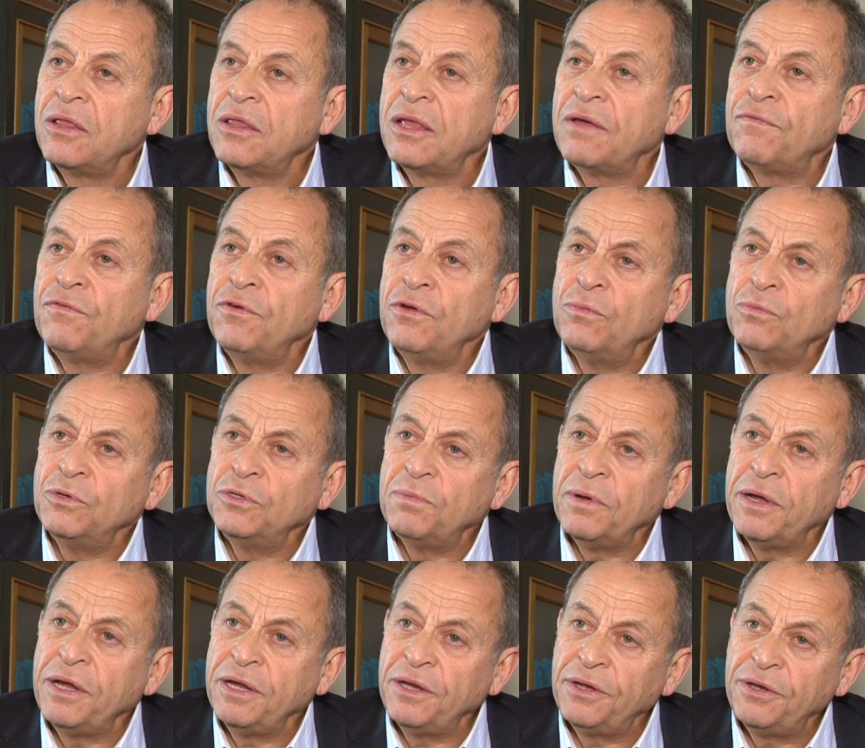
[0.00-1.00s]
That film was
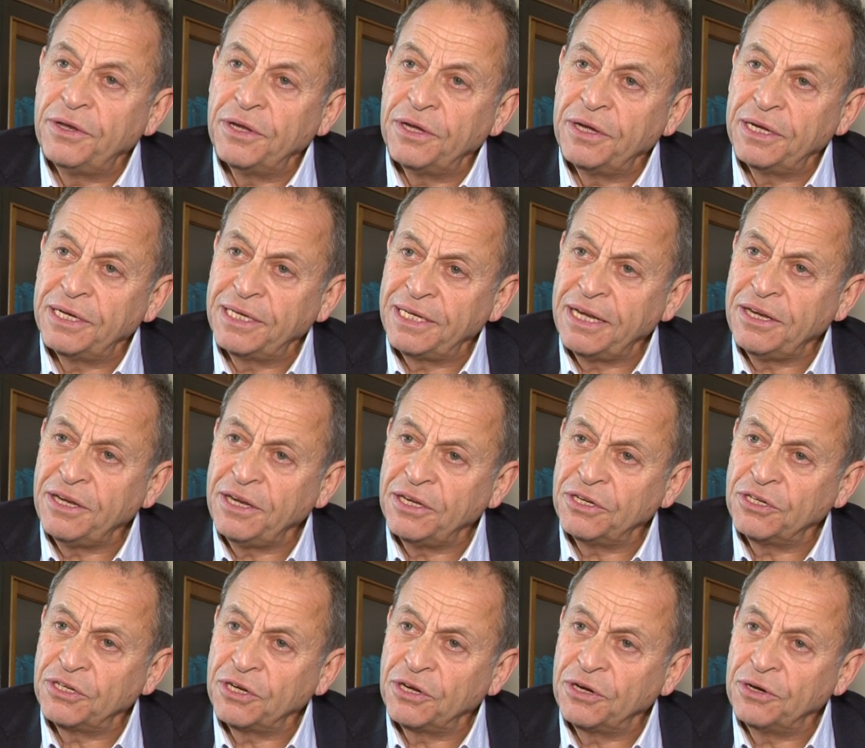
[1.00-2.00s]
made 10
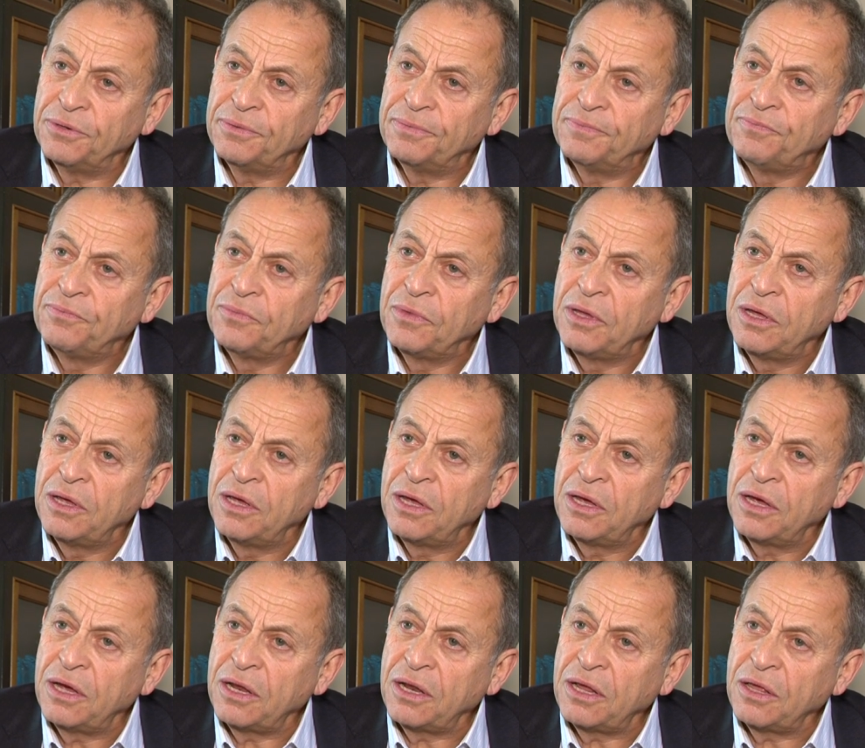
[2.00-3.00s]
years ago,
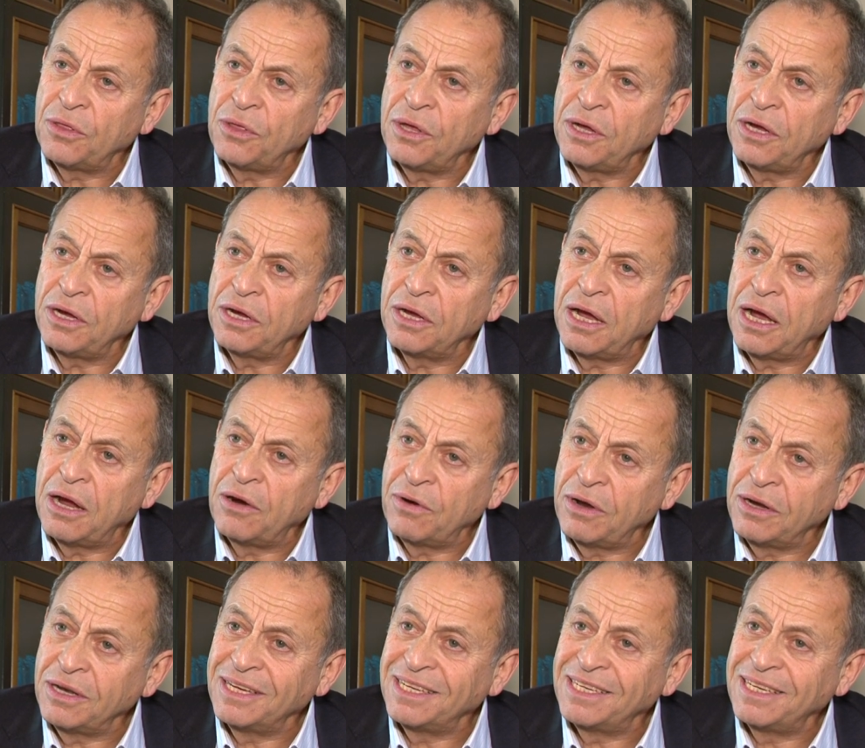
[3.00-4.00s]
and I think our
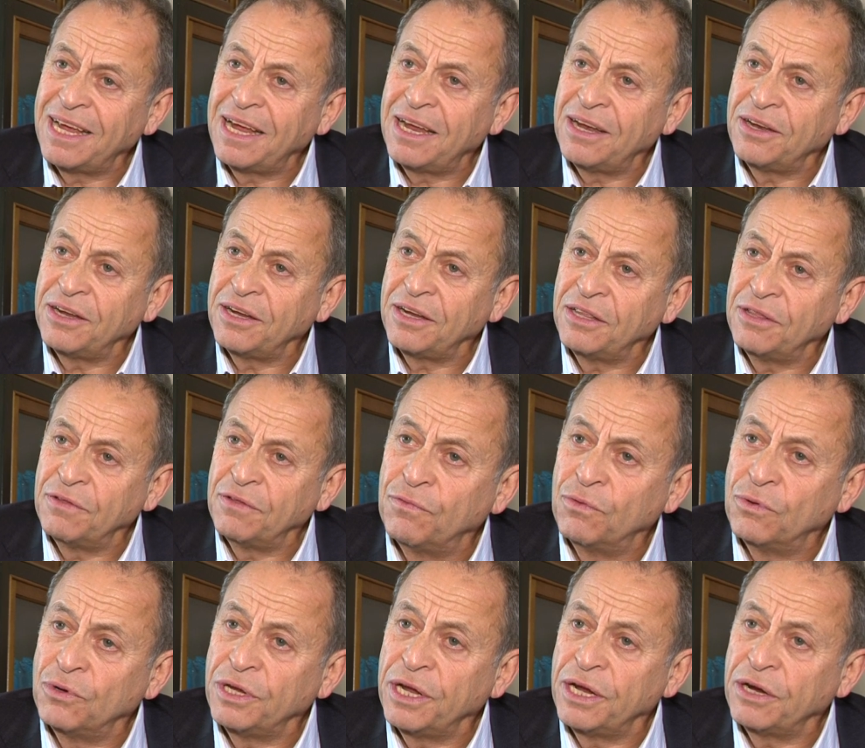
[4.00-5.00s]
understanding
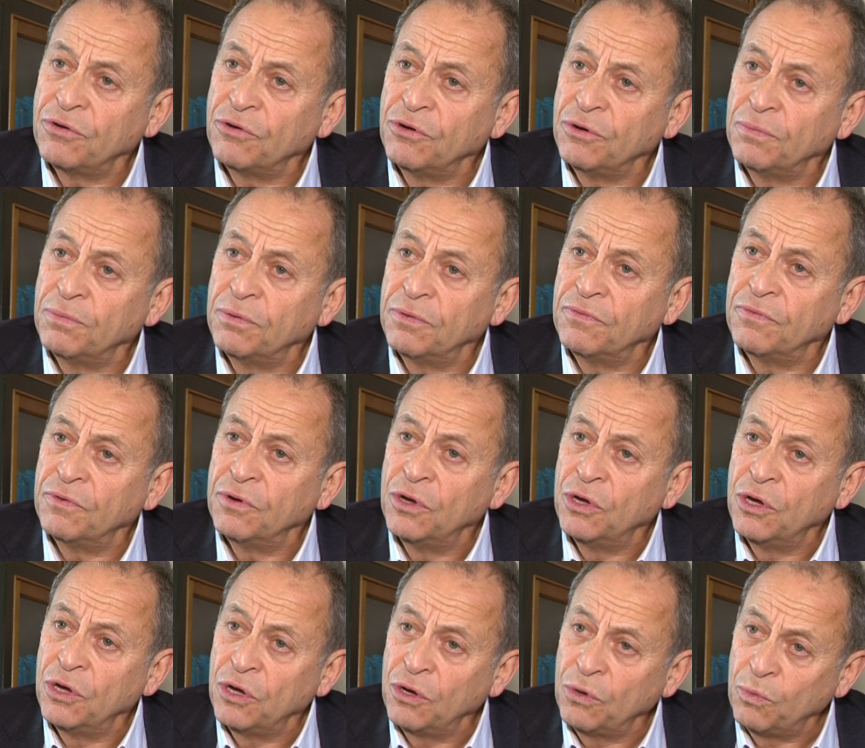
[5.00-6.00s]
48 group of
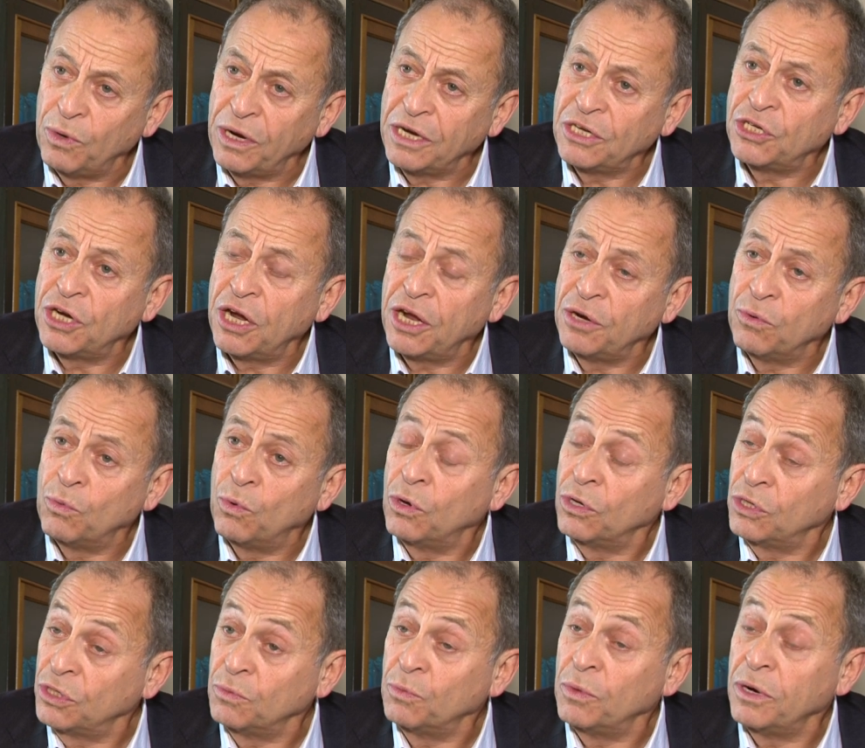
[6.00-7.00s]
where China
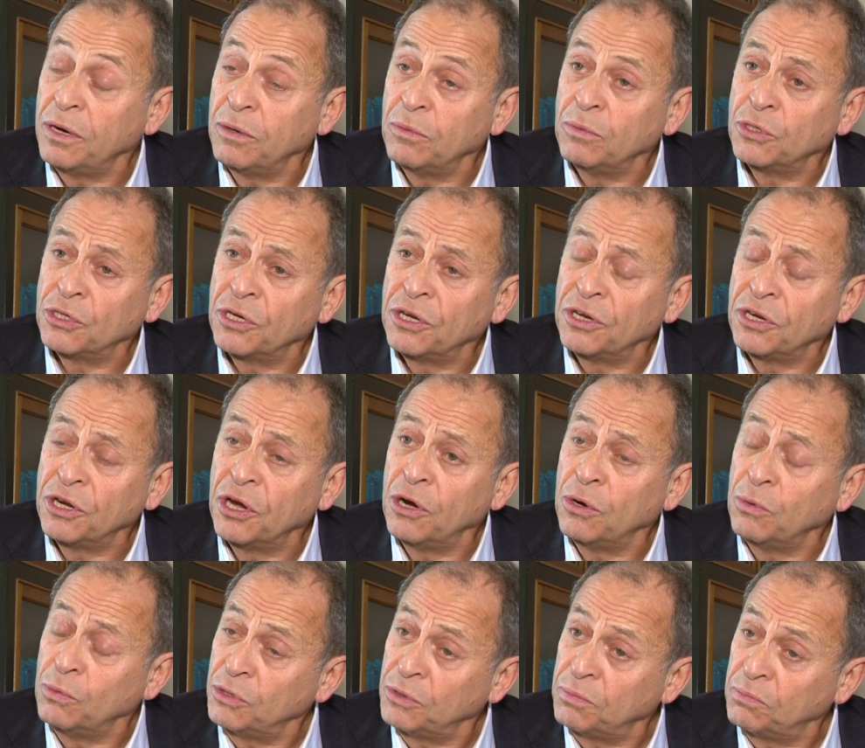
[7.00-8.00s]
was and where it was going to
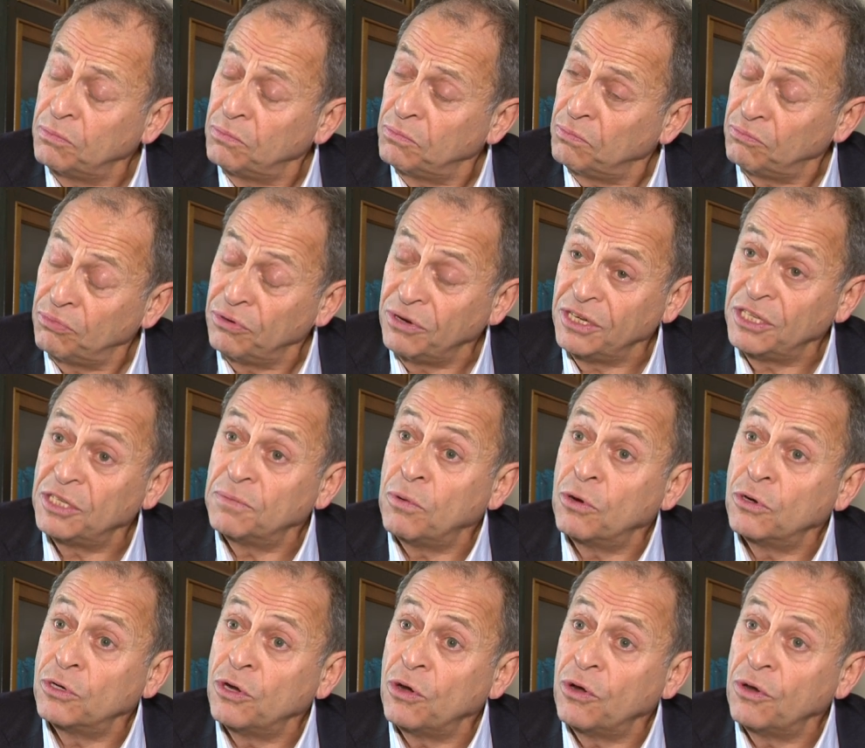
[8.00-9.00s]
go was pretty
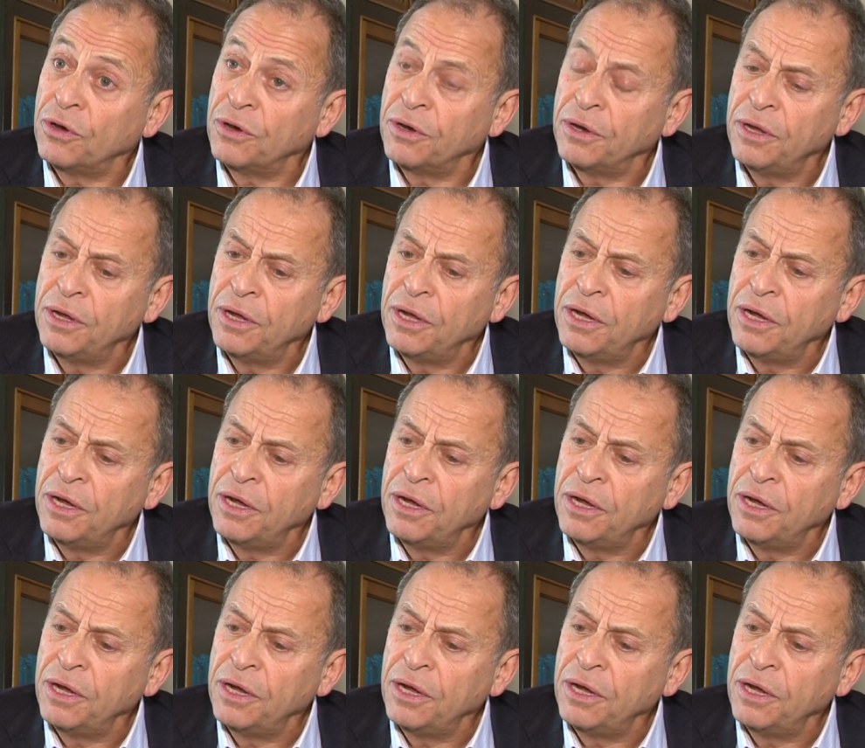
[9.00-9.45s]
spot on.